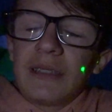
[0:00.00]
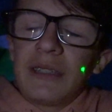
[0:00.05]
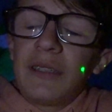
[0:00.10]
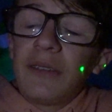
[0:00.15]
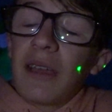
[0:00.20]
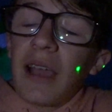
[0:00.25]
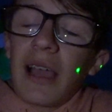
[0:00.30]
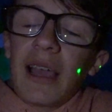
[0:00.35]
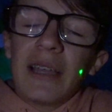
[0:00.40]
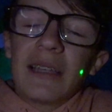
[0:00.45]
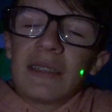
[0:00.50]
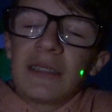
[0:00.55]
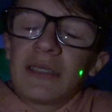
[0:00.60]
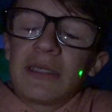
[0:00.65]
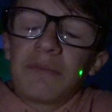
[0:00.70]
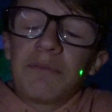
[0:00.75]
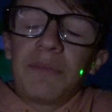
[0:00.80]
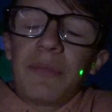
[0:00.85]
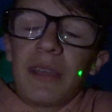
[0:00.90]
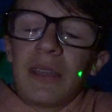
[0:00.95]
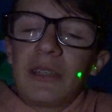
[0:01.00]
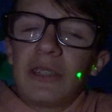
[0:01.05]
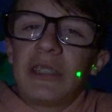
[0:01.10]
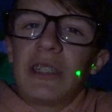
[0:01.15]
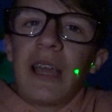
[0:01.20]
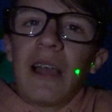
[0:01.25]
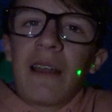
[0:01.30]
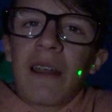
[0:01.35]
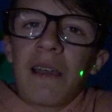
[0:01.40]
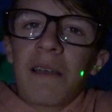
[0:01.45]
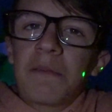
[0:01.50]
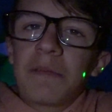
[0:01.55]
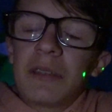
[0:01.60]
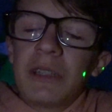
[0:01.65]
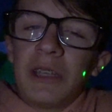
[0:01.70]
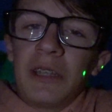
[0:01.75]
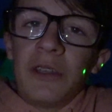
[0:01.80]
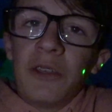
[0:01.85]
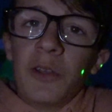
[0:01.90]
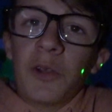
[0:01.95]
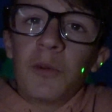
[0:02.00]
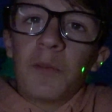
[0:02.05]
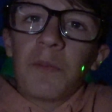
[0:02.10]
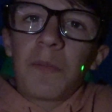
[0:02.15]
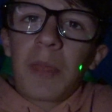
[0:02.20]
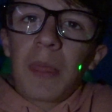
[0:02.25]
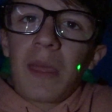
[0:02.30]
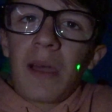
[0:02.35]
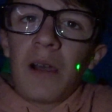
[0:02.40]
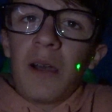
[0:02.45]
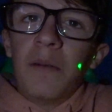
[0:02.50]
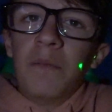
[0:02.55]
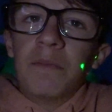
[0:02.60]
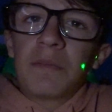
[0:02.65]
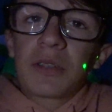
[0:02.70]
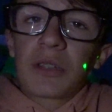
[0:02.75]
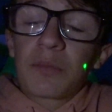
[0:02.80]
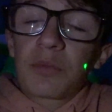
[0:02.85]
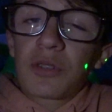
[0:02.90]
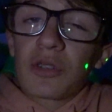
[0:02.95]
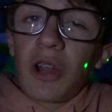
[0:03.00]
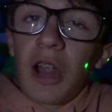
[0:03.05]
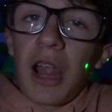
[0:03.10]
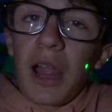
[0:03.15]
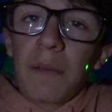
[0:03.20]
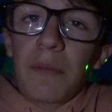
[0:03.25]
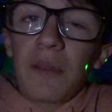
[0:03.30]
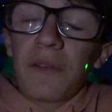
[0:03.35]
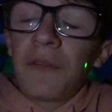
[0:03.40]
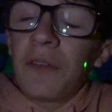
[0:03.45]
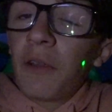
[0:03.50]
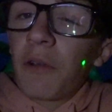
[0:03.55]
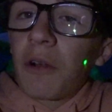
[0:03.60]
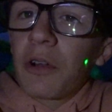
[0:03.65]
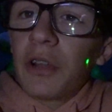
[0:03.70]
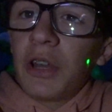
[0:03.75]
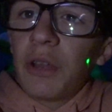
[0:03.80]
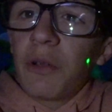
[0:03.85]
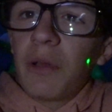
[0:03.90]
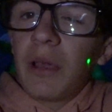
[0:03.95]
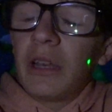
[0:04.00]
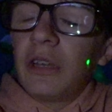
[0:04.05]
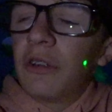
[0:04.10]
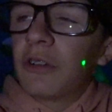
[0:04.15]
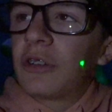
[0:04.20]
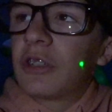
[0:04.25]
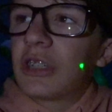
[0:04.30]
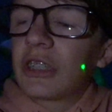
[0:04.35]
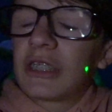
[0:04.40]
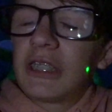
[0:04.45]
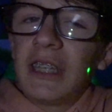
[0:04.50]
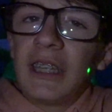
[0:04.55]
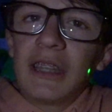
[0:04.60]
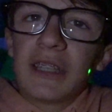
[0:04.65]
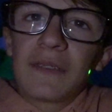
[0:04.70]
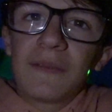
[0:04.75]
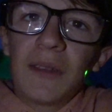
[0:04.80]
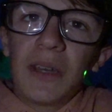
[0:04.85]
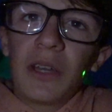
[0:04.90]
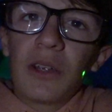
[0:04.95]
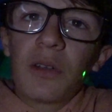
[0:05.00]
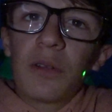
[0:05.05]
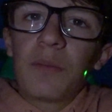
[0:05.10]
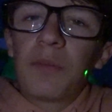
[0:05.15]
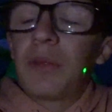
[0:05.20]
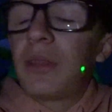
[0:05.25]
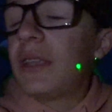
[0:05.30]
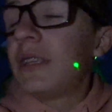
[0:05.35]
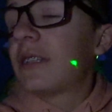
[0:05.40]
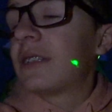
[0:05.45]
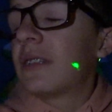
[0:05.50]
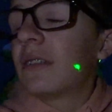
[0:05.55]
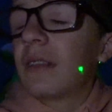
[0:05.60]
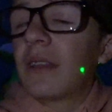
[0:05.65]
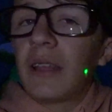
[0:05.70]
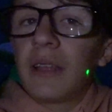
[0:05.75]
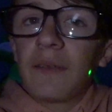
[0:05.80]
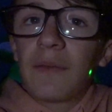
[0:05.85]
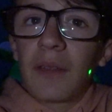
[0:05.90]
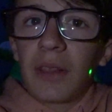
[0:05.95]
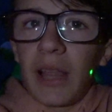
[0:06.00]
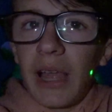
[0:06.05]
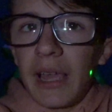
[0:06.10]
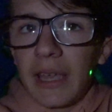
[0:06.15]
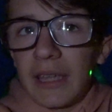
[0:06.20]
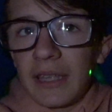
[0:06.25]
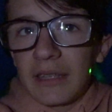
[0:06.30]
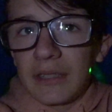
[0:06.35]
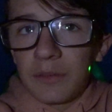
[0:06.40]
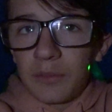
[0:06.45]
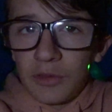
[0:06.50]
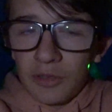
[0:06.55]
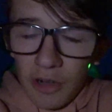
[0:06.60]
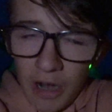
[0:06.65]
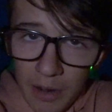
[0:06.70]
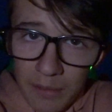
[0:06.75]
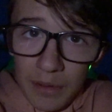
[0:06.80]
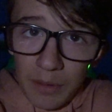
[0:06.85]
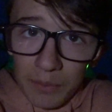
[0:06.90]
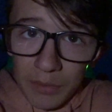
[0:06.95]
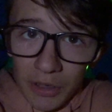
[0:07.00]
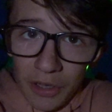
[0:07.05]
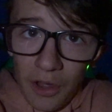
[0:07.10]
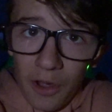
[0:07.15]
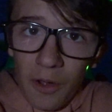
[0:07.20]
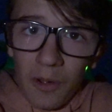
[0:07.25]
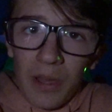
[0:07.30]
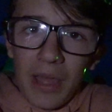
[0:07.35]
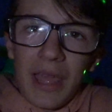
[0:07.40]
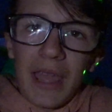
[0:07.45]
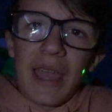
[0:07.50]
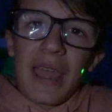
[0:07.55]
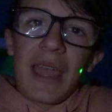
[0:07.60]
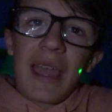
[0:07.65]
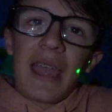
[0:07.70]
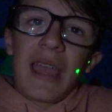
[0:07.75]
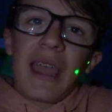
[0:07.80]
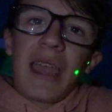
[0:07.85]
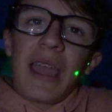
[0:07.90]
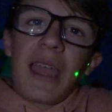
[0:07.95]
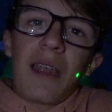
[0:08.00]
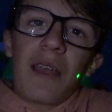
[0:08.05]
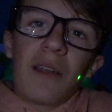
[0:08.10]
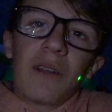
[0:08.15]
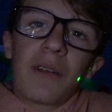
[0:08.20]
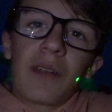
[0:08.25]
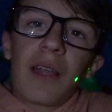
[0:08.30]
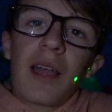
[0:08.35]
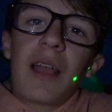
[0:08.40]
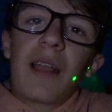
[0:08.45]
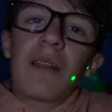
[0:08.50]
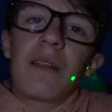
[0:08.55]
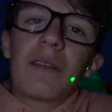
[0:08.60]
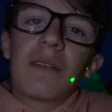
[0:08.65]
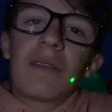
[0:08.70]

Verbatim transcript: You guys, big shout out to you. Um, subscribe if you are new and you're just seeing this video. Please leave a like and subscribe down below. And on that